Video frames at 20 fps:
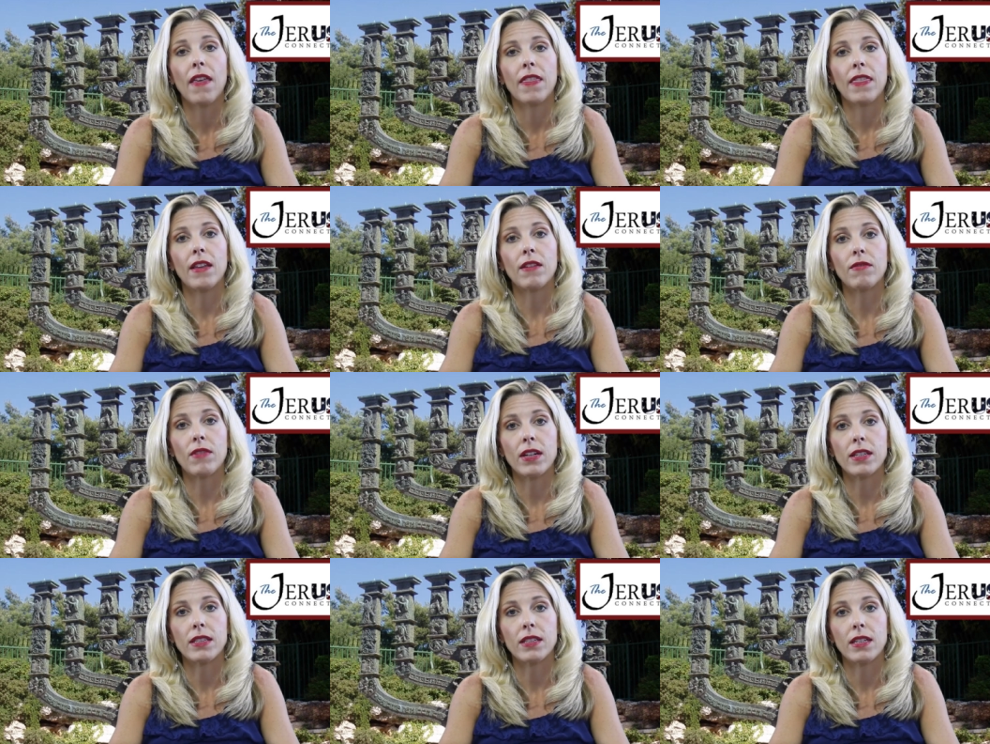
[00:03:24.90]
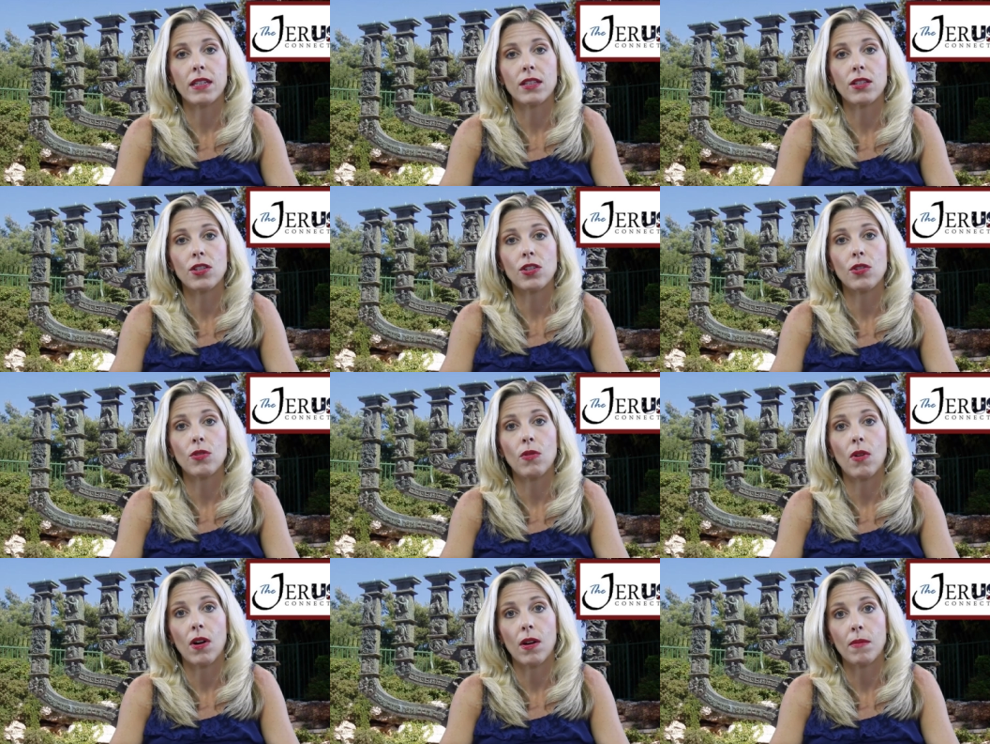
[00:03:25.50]
than residents
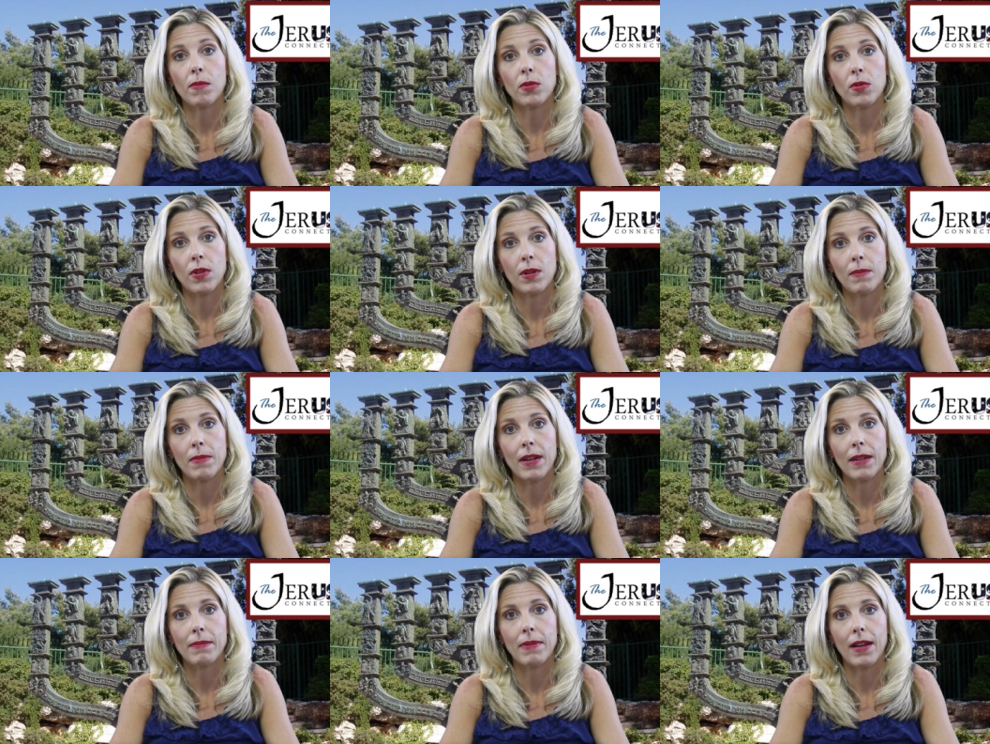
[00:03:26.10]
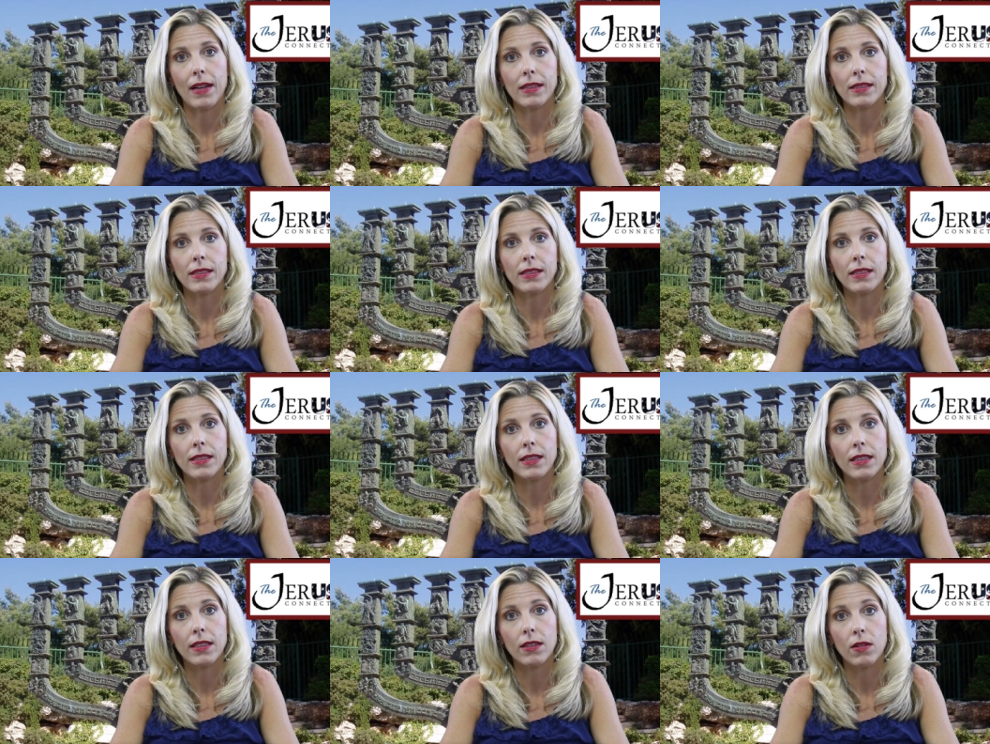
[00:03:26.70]
who are employed by
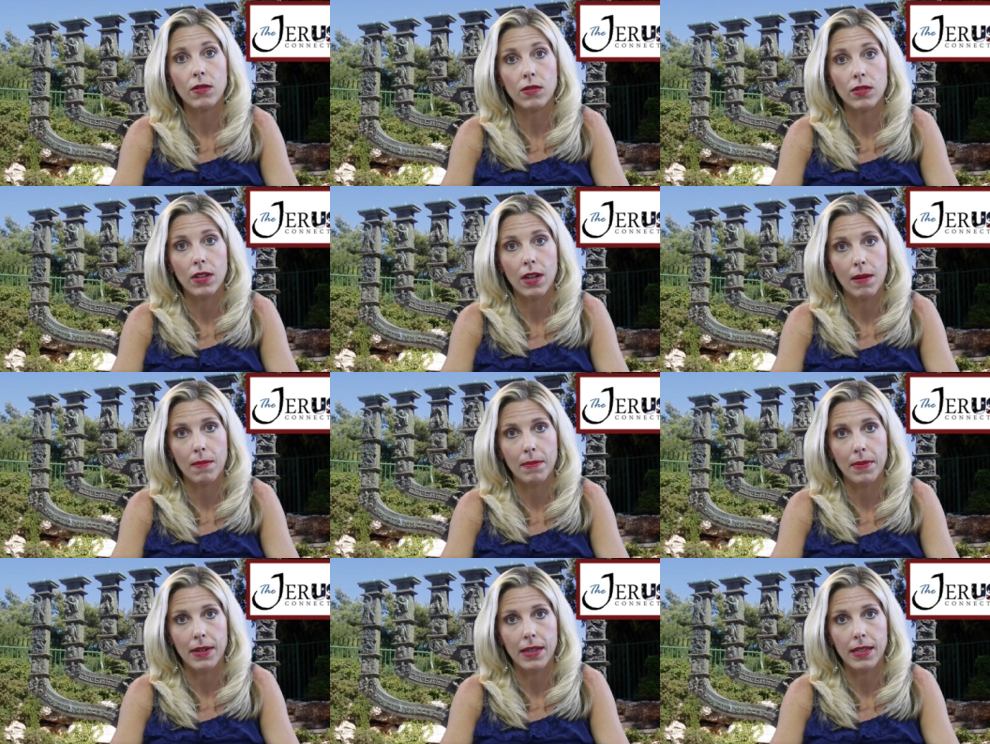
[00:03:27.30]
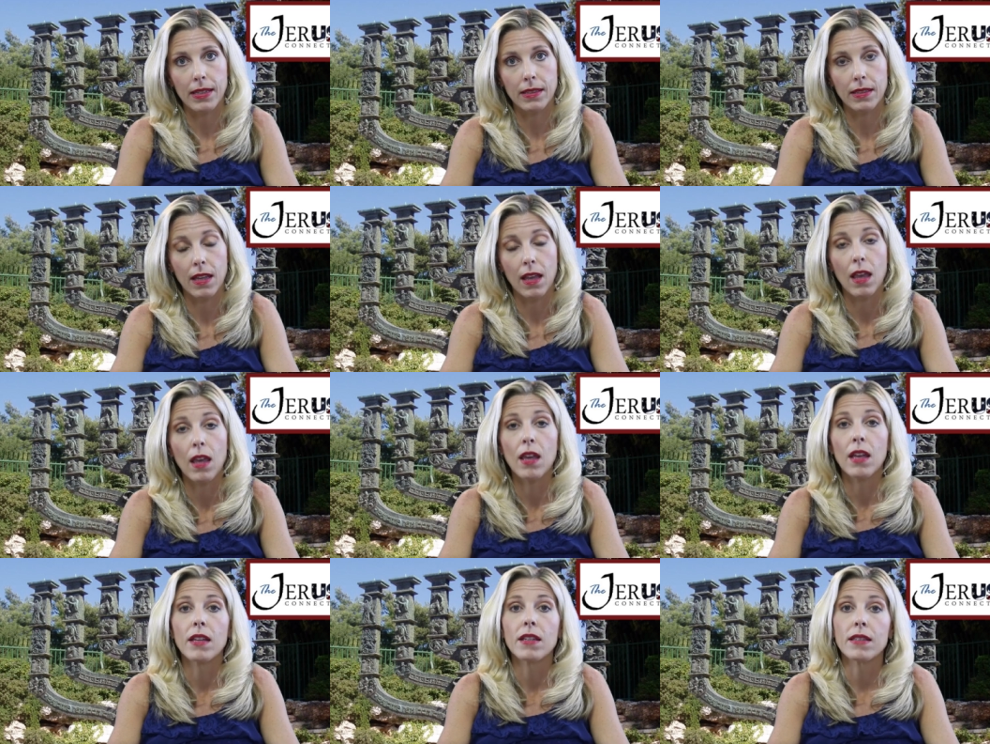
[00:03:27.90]
Palestinian-owned companies,
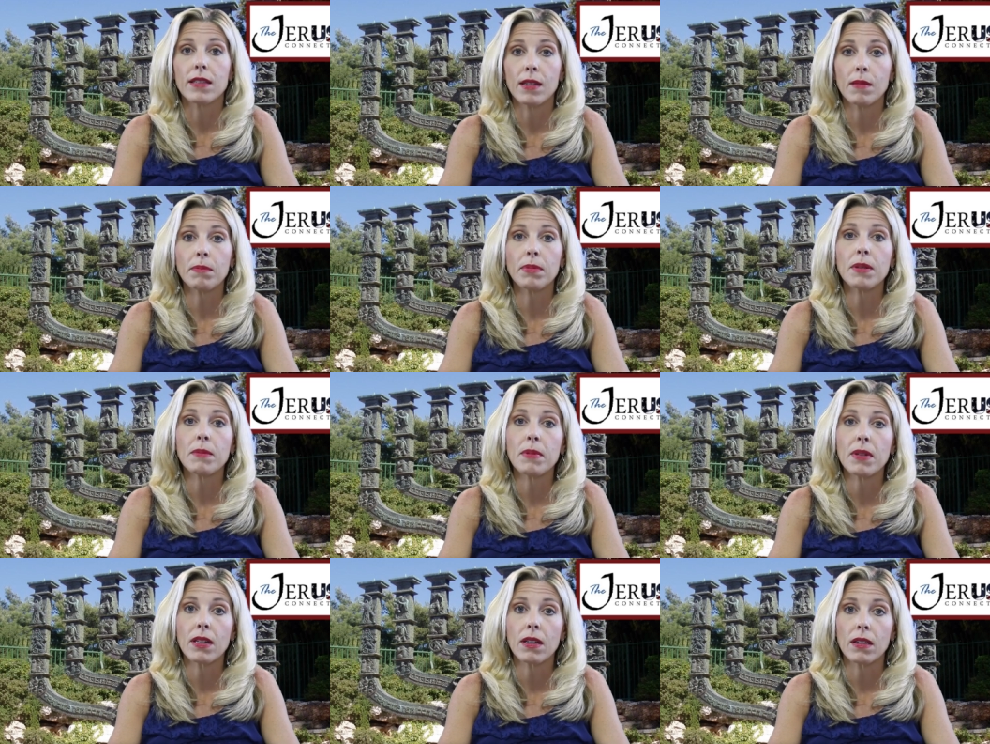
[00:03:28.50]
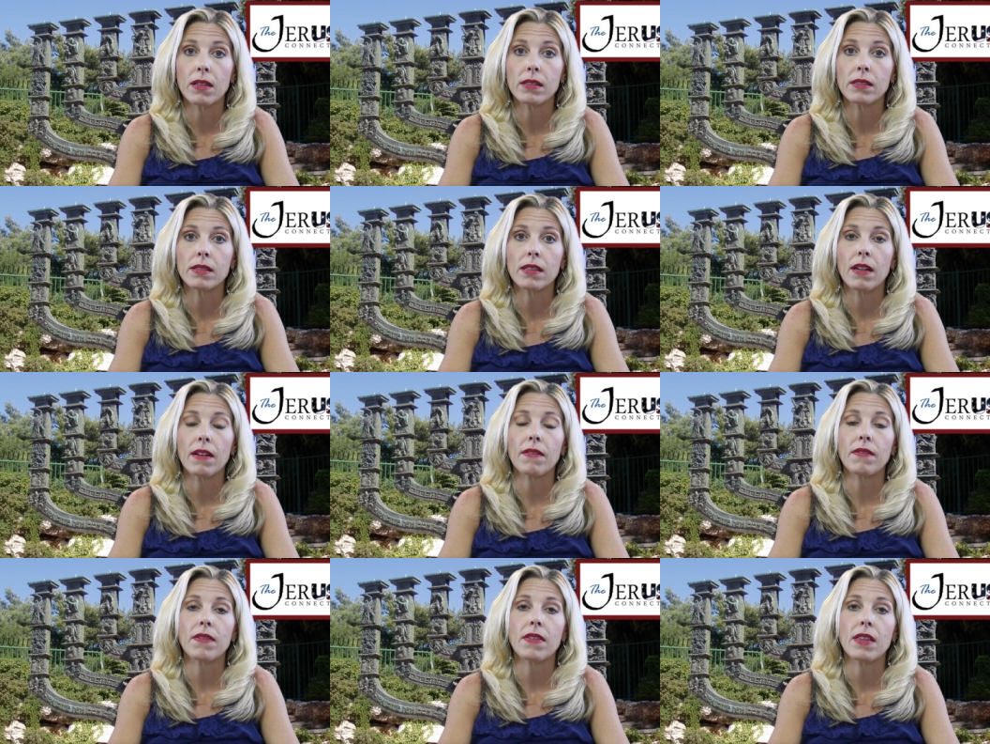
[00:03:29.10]
simply because
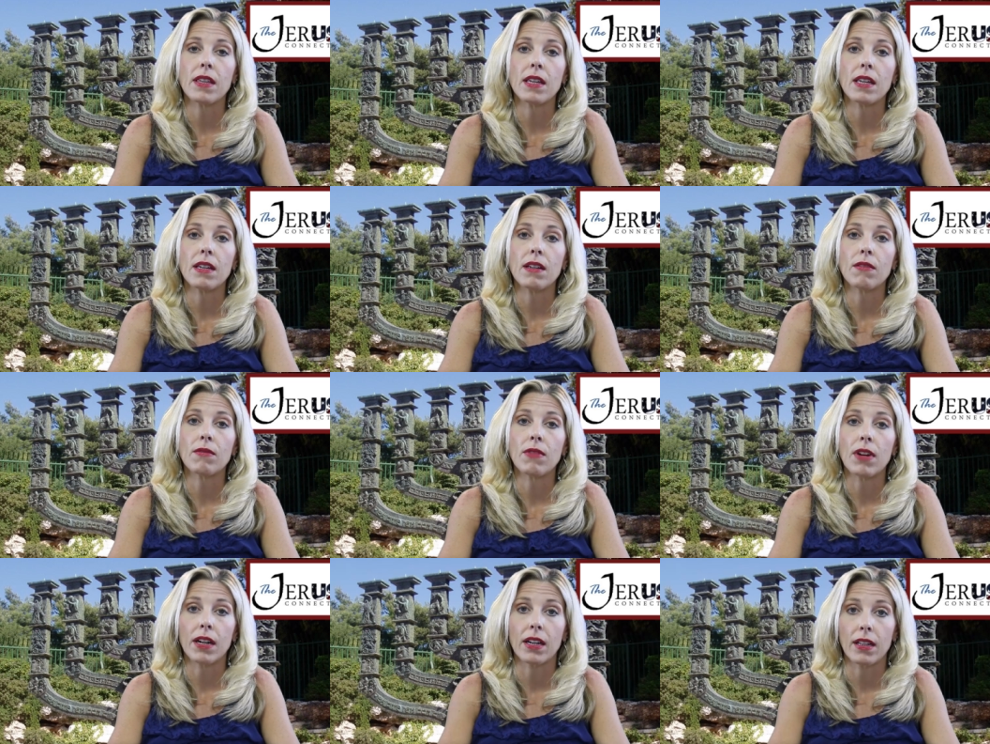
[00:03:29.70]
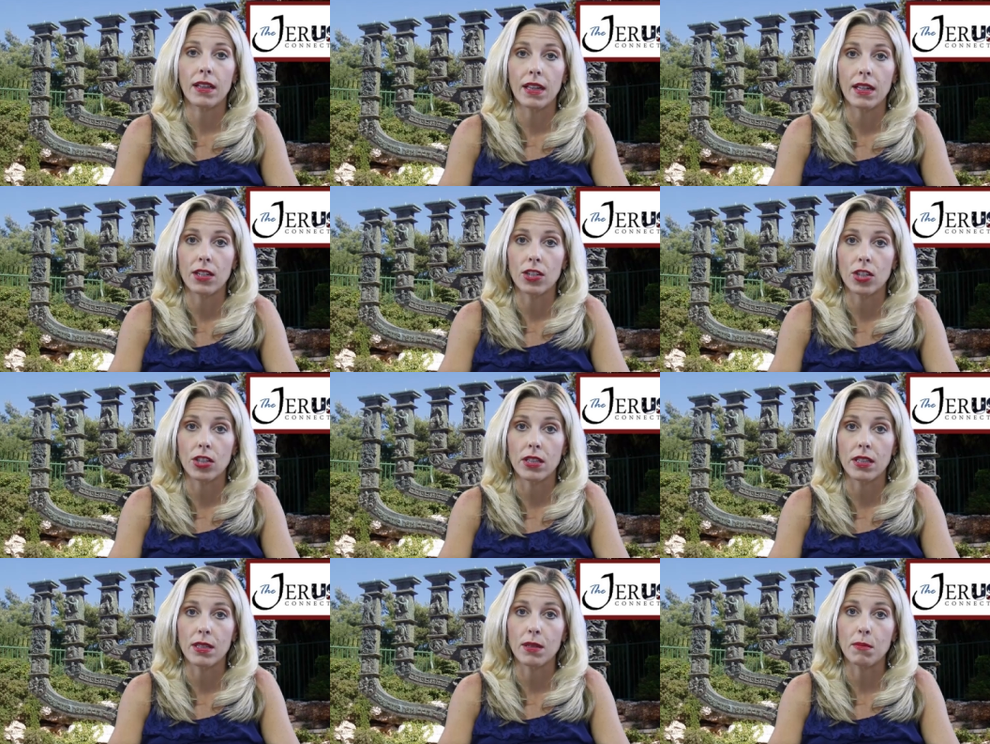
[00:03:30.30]
of the
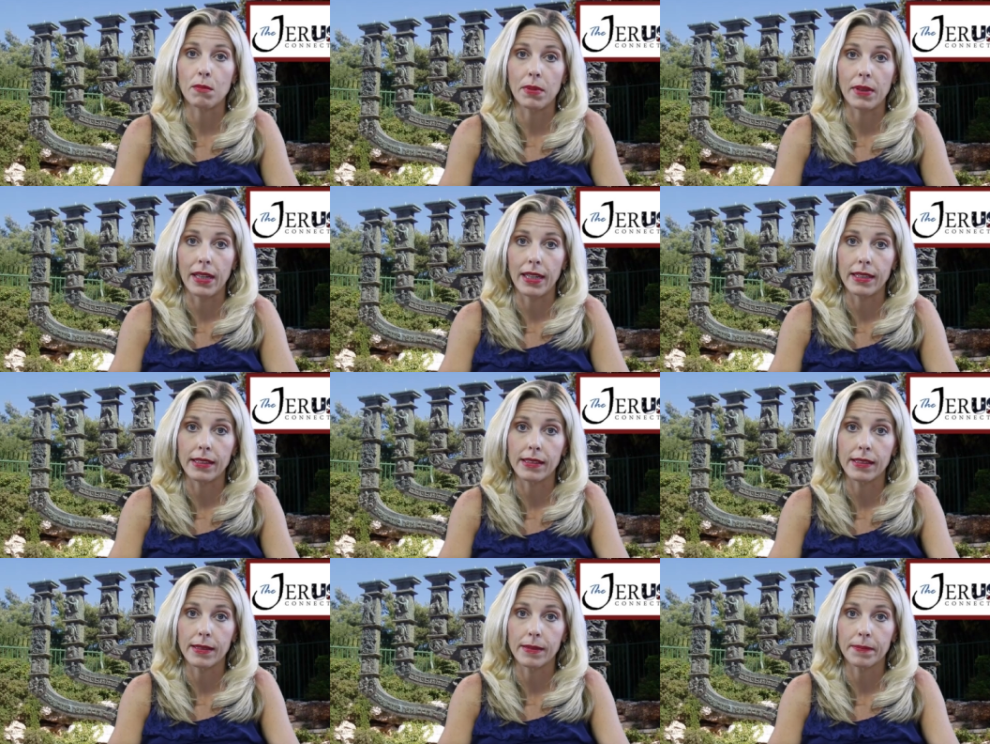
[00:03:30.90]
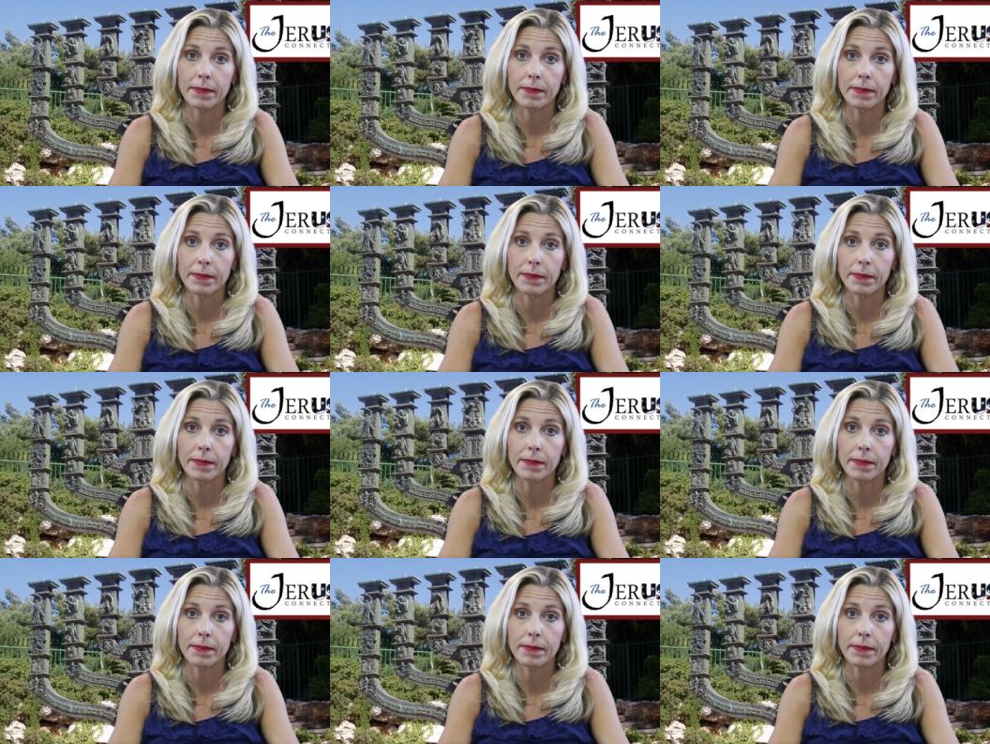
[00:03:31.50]
regulations in place.